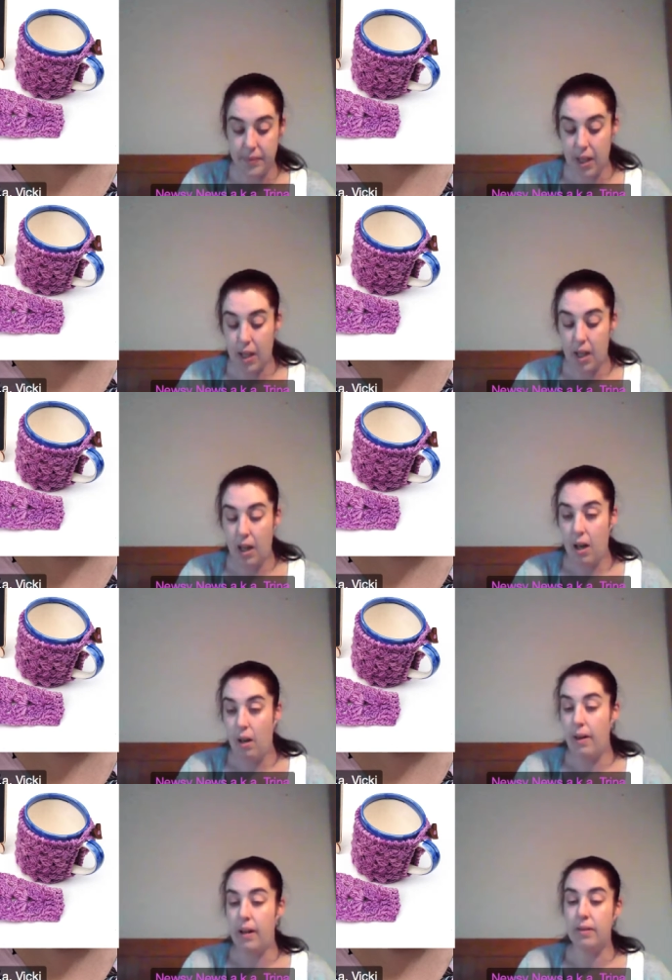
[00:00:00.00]
I'm not the
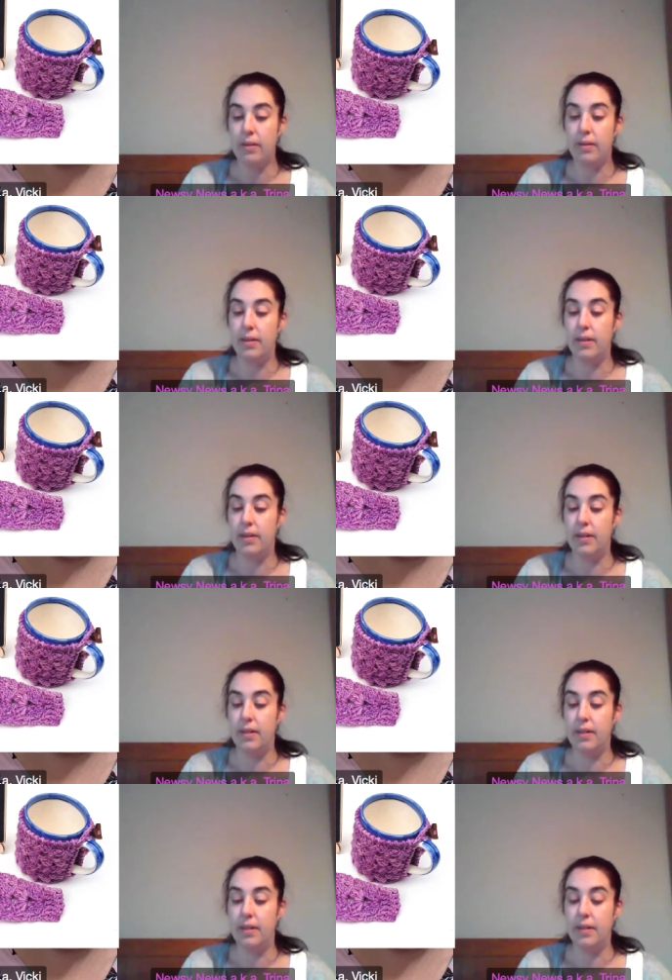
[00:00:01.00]
funniest of people,
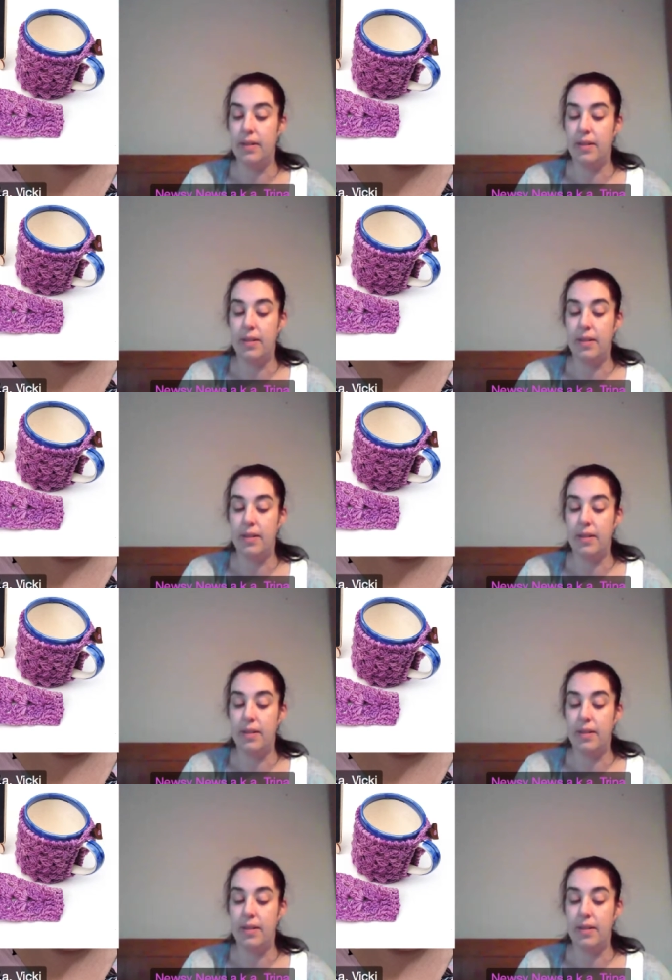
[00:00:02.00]
so.